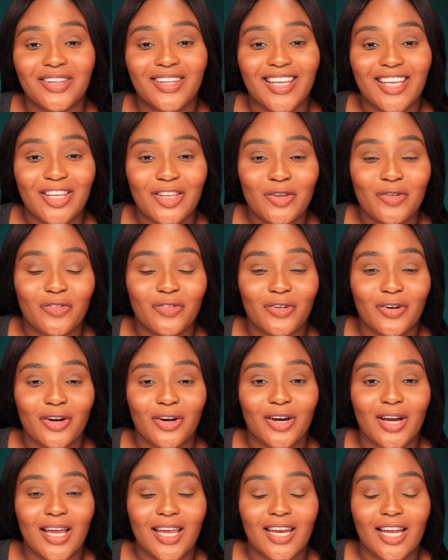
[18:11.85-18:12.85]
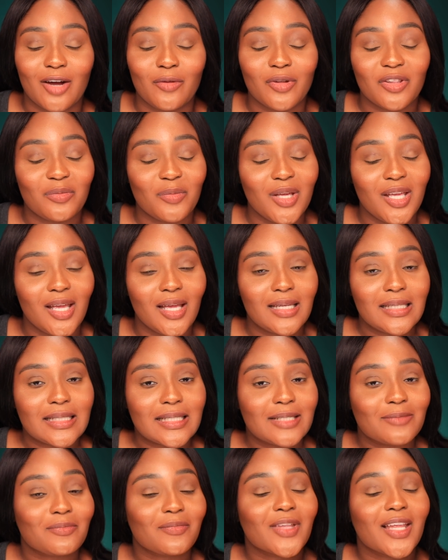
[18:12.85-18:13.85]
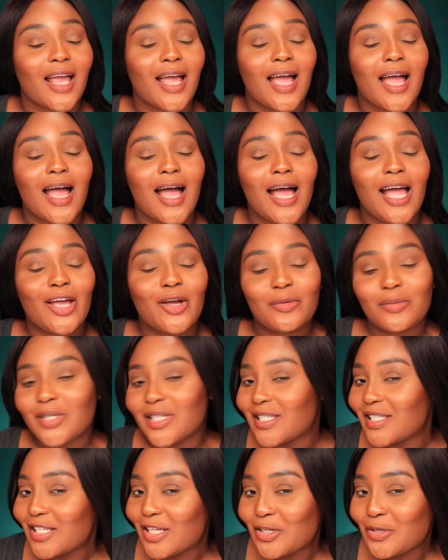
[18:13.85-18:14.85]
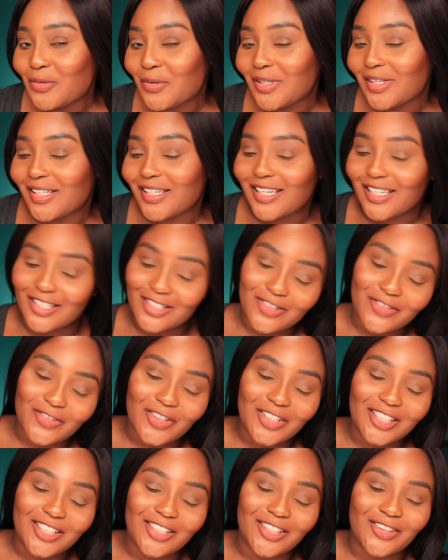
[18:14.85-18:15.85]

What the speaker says: Thank you for hanging out with me, and I hope to see you in the next one.